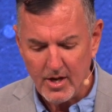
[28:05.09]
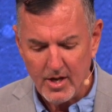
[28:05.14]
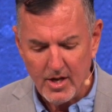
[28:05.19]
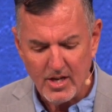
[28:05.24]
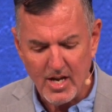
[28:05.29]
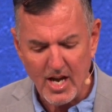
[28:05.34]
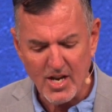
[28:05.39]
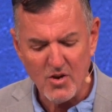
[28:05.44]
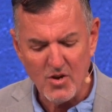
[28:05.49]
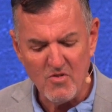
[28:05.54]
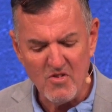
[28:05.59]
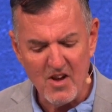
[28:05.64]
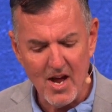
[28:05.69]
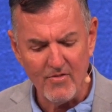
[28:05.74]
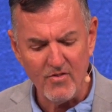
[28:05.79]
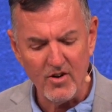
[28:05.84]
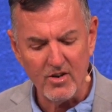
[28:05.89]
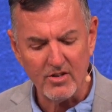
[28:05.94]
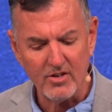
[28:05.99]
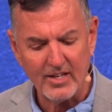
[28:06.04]
Yet you
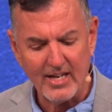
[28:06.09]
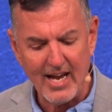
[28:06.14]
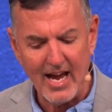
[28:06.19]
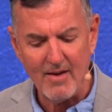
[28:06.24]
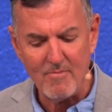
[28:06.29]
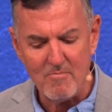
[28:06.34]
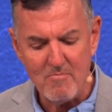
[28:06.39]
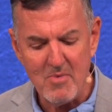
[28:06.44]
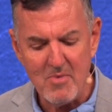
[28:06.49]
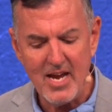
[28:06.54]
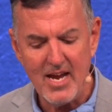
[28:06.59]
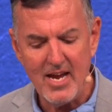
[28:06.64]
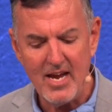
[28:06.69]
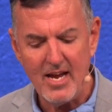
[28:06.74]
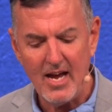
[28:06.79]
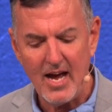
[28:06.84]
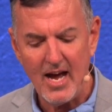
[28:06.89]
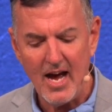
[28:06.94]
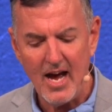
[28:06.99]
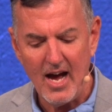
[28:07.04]
never gave
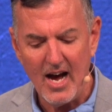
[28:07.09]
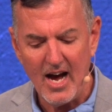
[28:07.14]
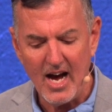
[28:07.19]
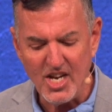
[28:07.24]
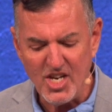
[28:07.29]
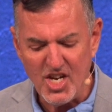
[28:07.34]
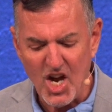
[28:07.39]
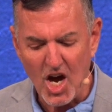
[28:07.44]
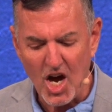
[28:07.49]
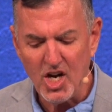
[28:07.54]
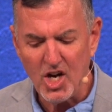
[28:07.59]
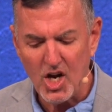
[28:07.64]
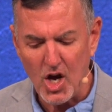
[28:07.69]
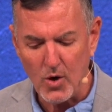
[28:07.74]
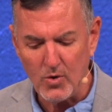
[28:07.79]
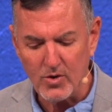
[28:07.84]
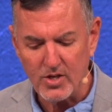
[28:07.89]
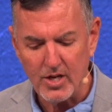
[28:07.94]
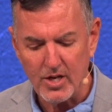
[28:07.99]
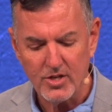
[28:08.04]
me a young
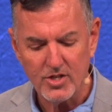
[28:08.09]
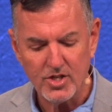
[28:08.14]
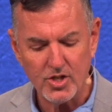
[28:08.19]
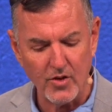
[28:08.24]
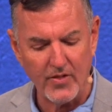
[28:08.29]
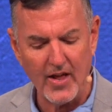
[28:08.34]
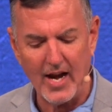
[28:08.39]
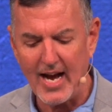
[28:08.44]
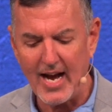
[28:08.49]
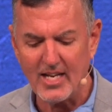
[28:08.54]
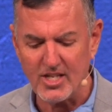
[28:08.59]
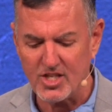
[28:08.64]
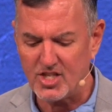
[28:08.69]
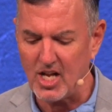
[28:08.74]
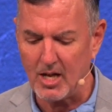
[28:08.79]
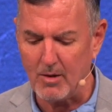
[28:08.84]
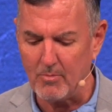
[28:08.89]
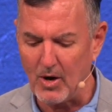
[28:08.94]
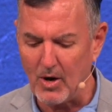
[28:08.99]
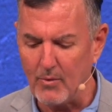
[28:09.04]
goat so that I could
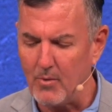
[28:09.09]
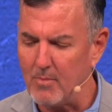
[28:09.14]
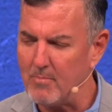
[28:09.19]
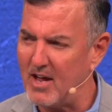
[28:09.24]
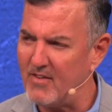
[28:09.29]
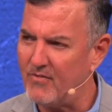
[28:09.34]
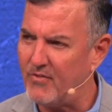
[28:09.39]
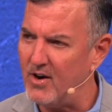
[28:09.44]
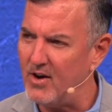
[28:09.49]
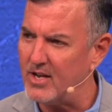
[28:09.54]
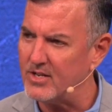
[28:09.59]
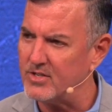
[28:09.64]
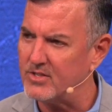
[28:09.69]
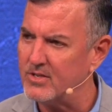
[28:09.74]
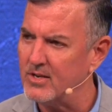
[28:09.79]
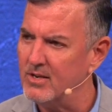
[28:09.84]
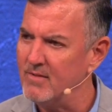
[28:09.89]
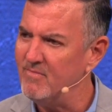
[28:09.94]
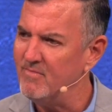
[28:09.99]
celebrate with my friends.